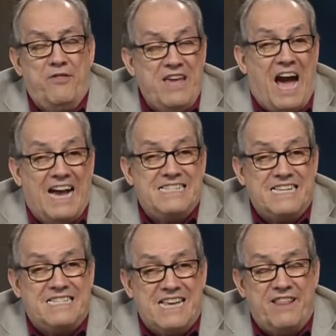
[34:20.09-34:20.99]
the
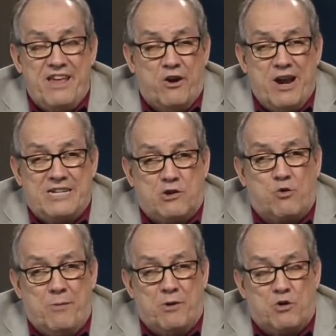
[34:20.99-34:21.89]
ICC, the
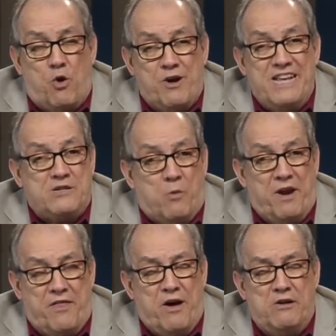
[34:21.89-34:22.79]
International Criminal Court, is
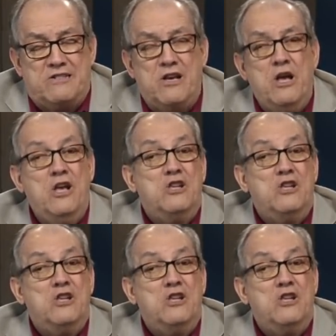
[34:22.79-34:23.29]
one of those.